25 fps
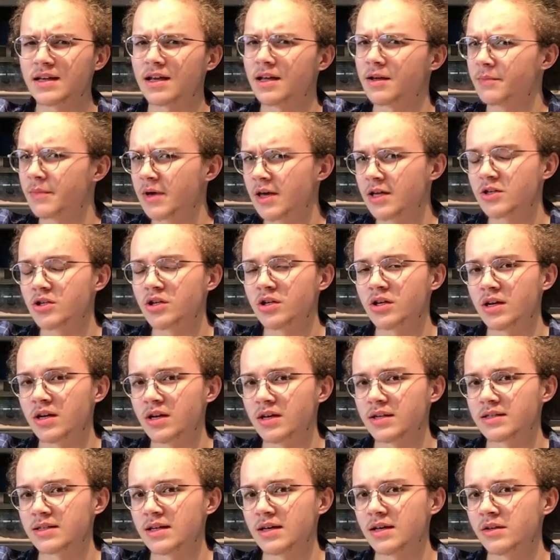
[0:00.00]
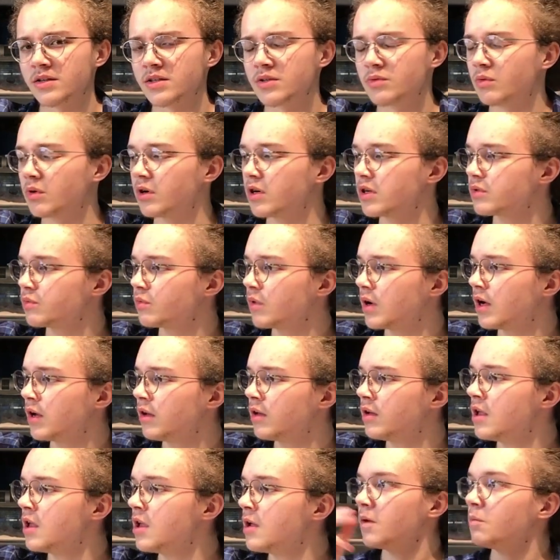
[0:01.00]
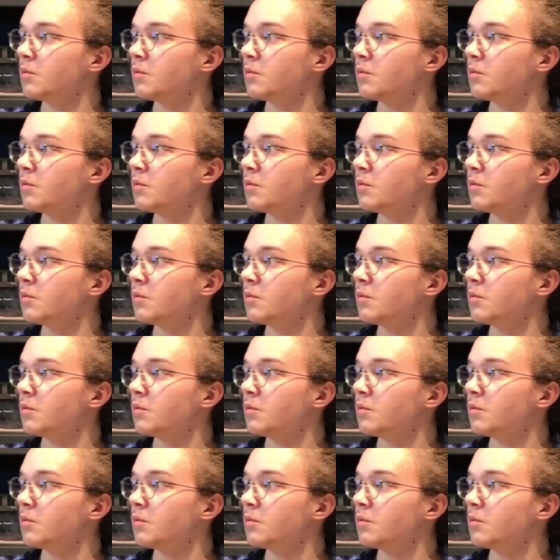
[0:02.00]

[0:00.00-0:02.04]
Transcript: I imagine it is elsewhere as well.